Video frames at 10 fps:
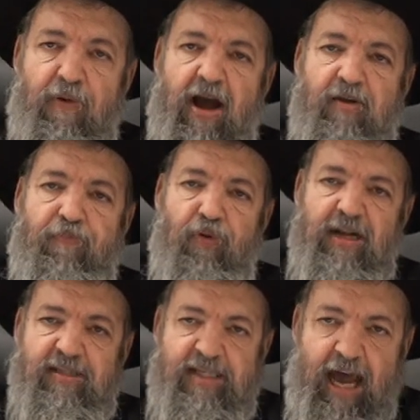po
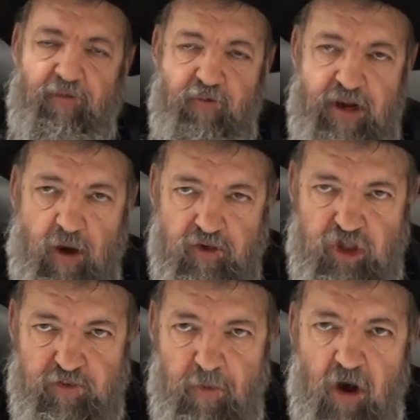points out, we know
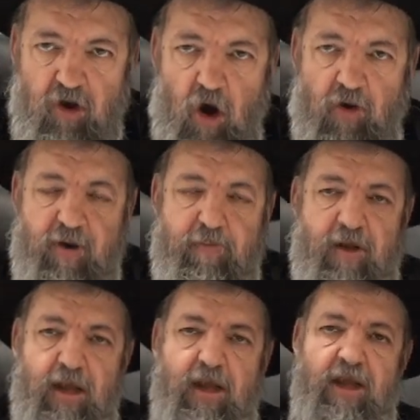Shmogorim
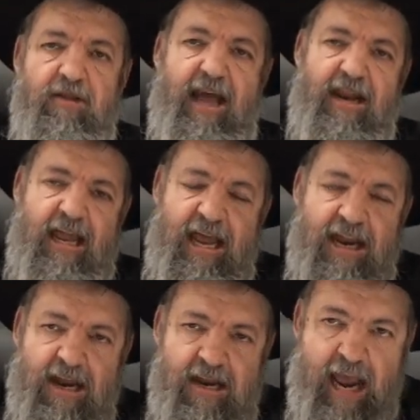that
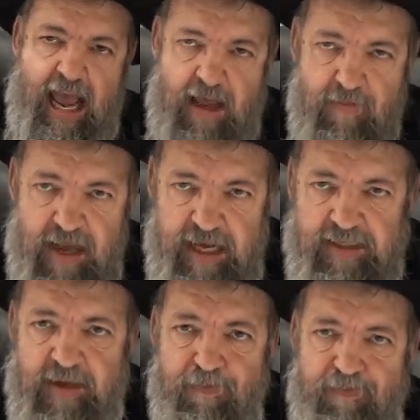in a name
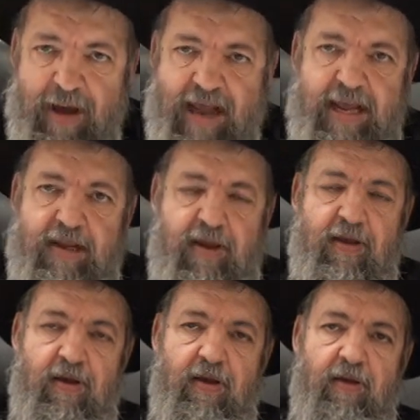is embedded
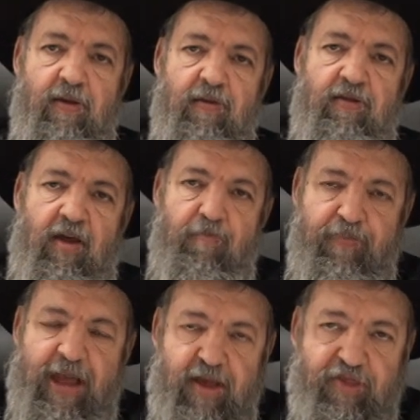the
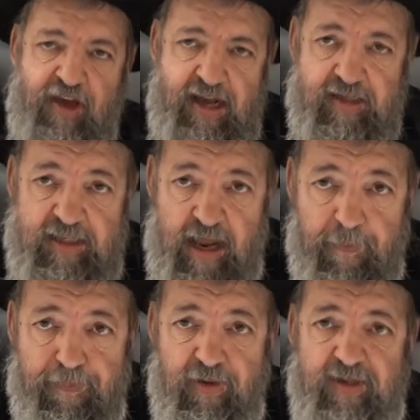big things that a
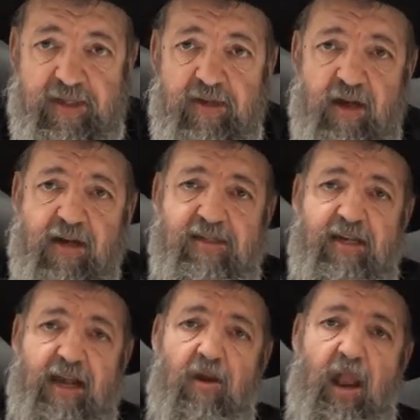person does
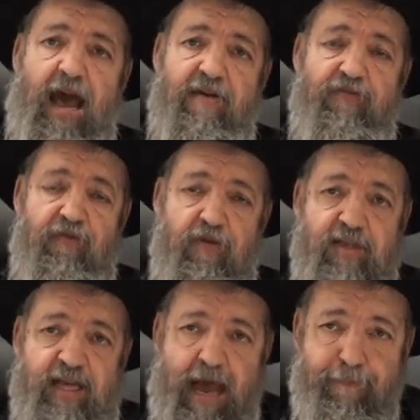in their life. For
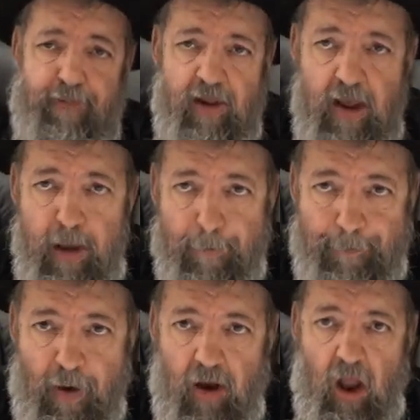example,
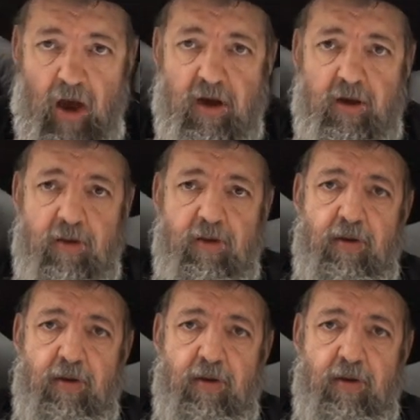Balak,